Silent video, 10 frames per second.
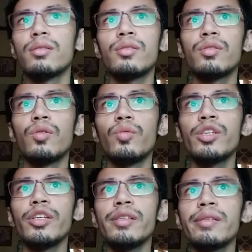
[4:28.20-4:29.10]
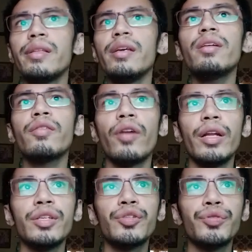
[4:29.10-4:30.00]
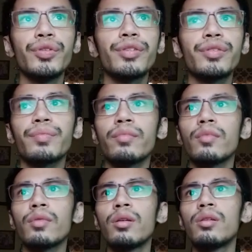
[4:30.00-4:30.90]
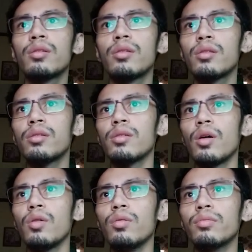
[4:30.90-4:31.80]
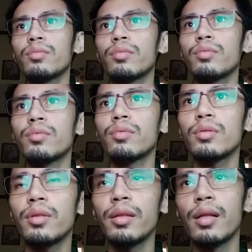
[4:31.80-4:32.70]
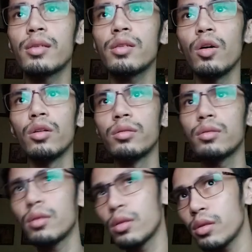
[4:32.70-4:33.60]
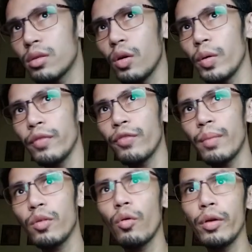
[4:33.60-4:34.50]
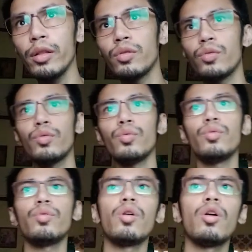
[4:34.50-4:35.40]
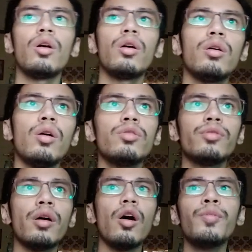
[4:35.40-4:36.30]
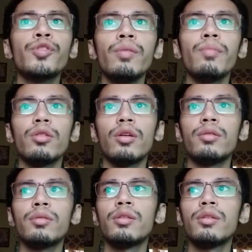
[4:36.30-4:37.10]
which is the running shoes. So that's all. So if I'm going to go to the option button,